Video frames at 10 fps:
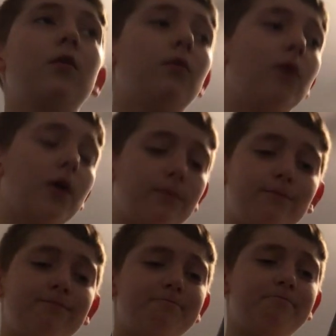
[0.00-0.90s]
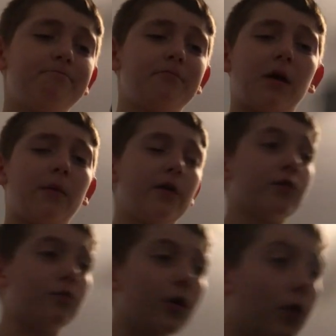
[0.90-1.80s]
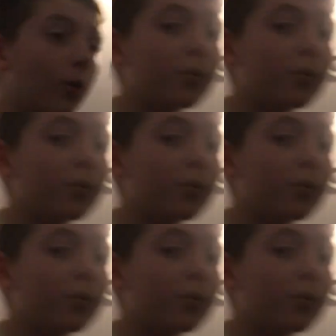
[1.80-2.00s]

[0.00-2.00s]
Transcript: Well, I might as well.